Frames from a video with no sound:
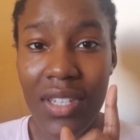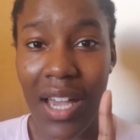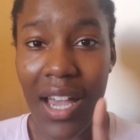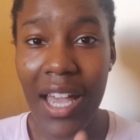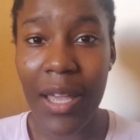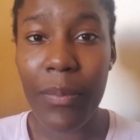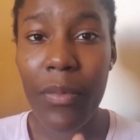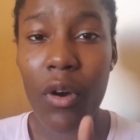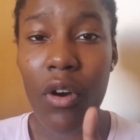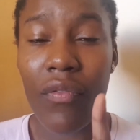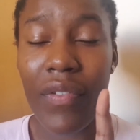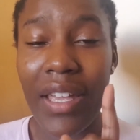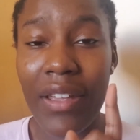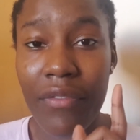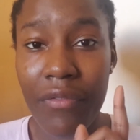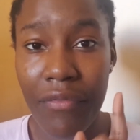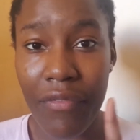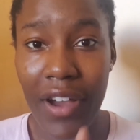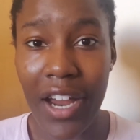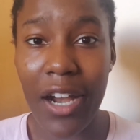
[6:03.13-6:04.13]
type of
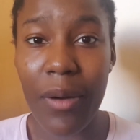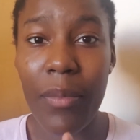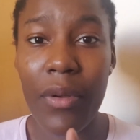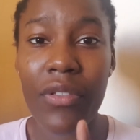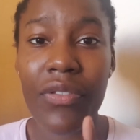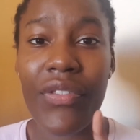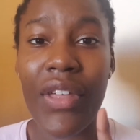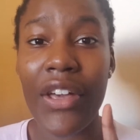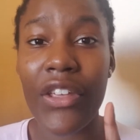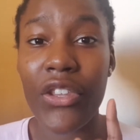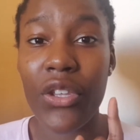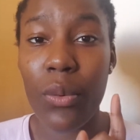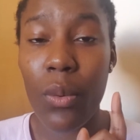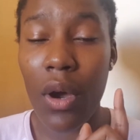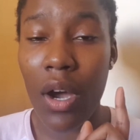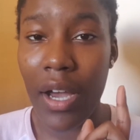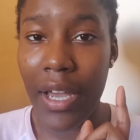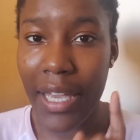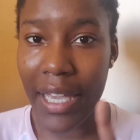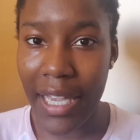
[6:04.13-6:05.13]
environment that you
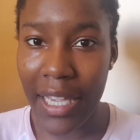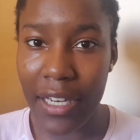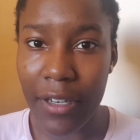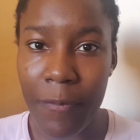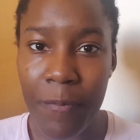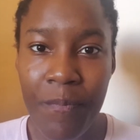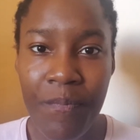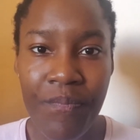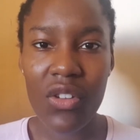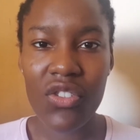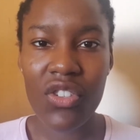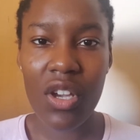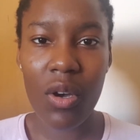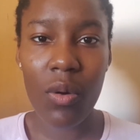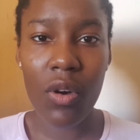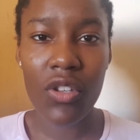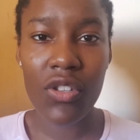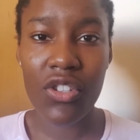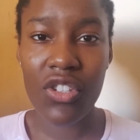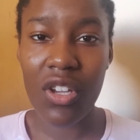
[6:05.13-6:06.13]
are in.
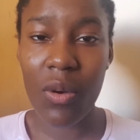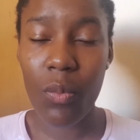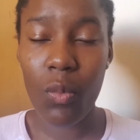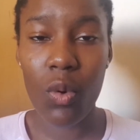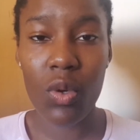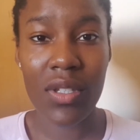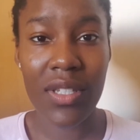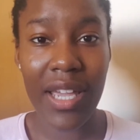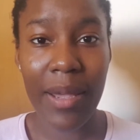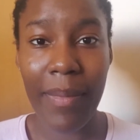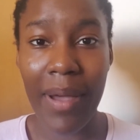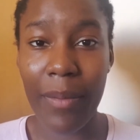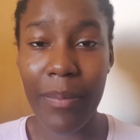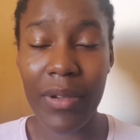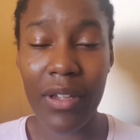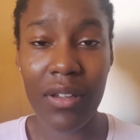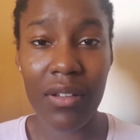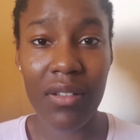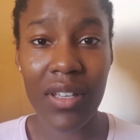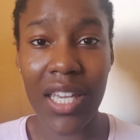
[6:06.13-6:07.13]
So on some wards they might
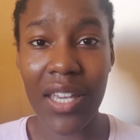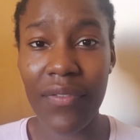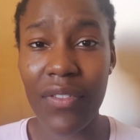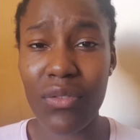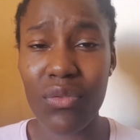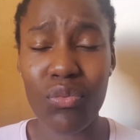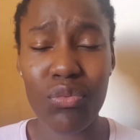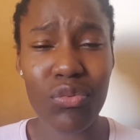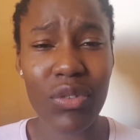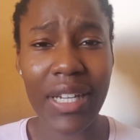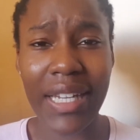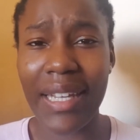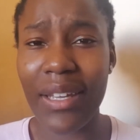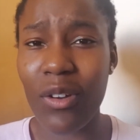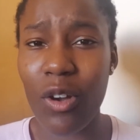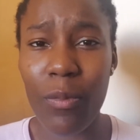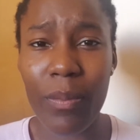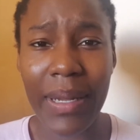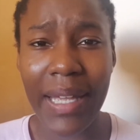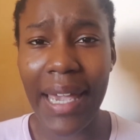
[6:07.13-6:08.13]
be given really
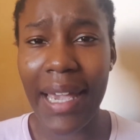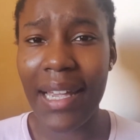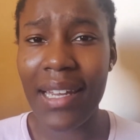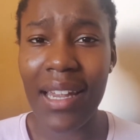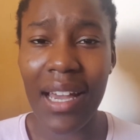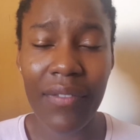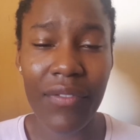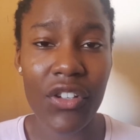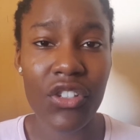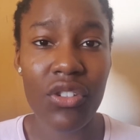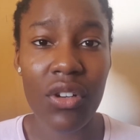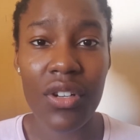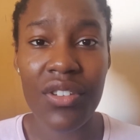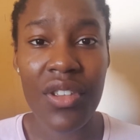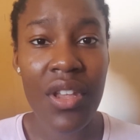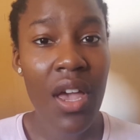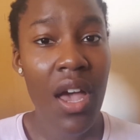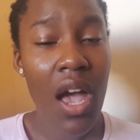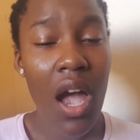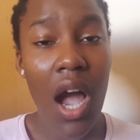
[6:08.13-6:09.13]
complicated IV drugs,
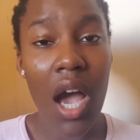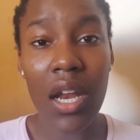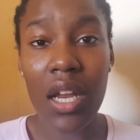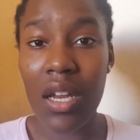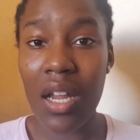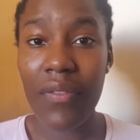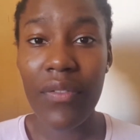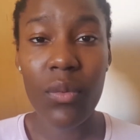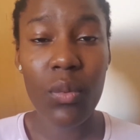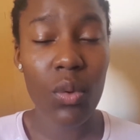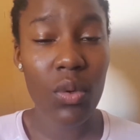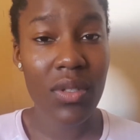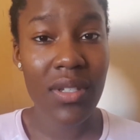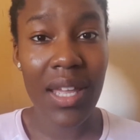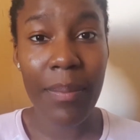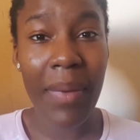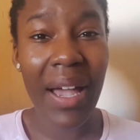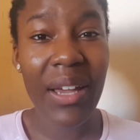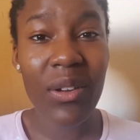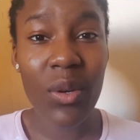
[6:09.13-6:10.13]
and on other wards
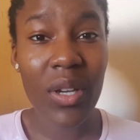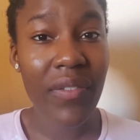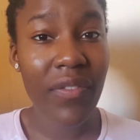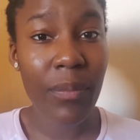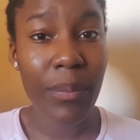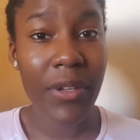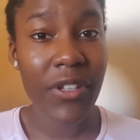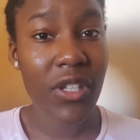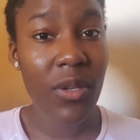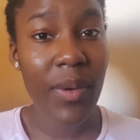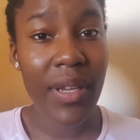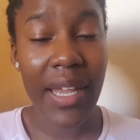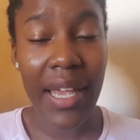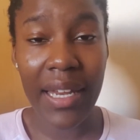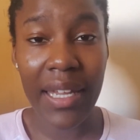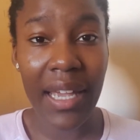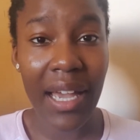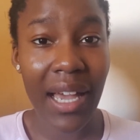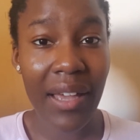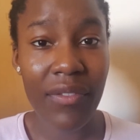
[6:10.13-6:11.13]
they might not even be doing
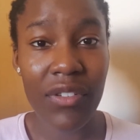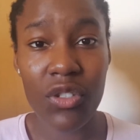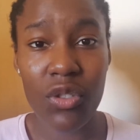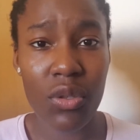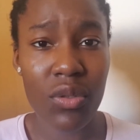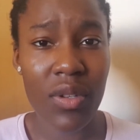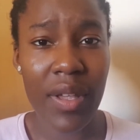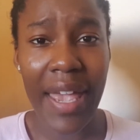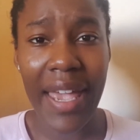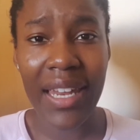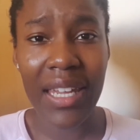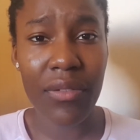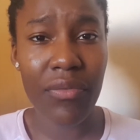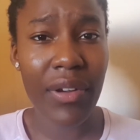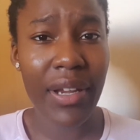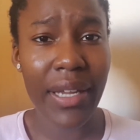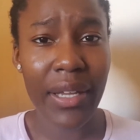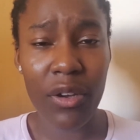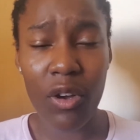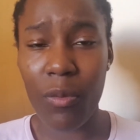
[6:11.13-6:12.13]
any IV drugs or any
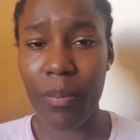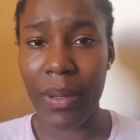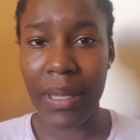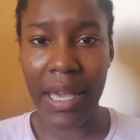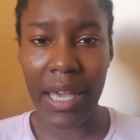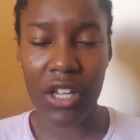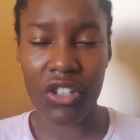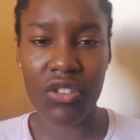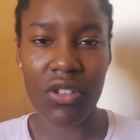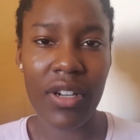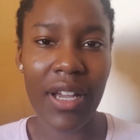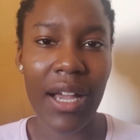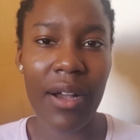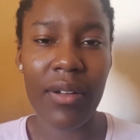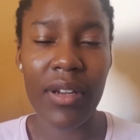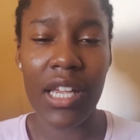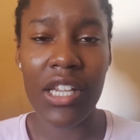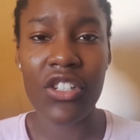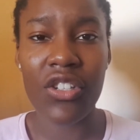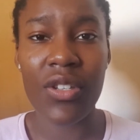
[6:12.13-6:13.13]
really complicated drug
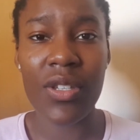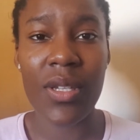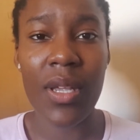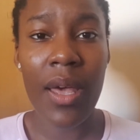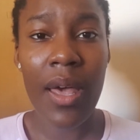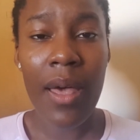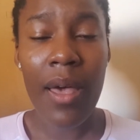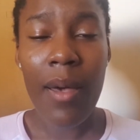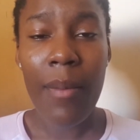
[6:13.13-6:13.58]
calculations.